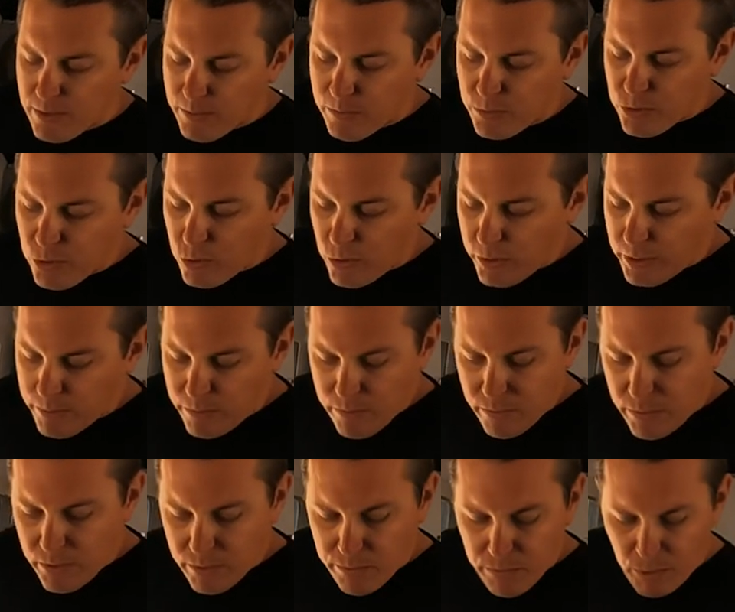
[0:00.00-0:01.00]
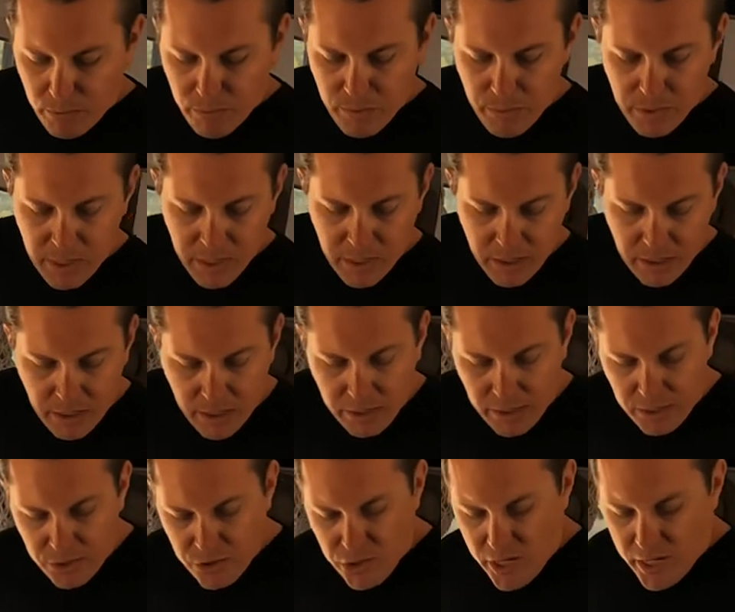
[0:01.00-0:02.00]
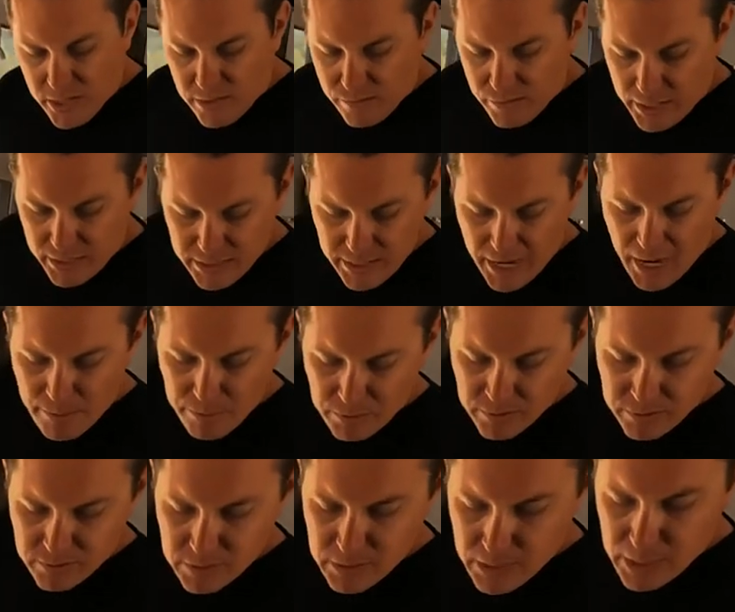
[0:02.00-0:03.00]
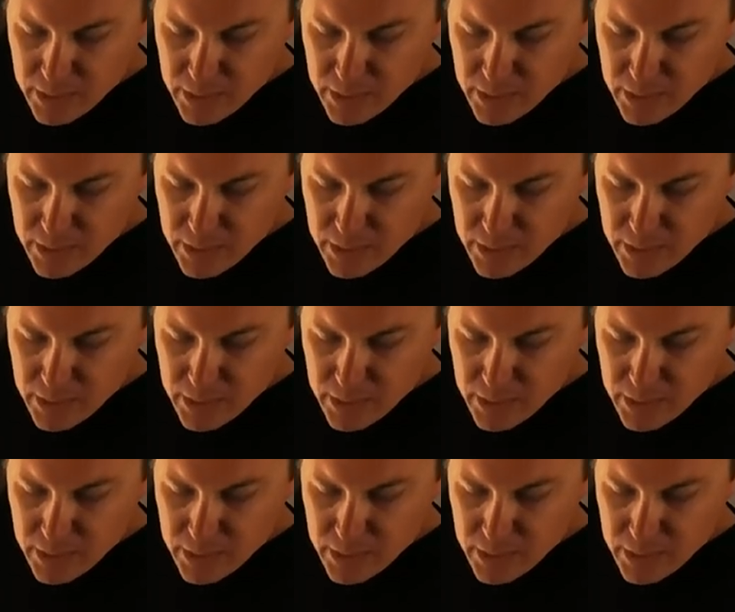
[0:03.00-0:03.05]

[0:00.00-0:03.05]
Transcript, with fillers: I'm sure there'd probably be another chance for that to happen.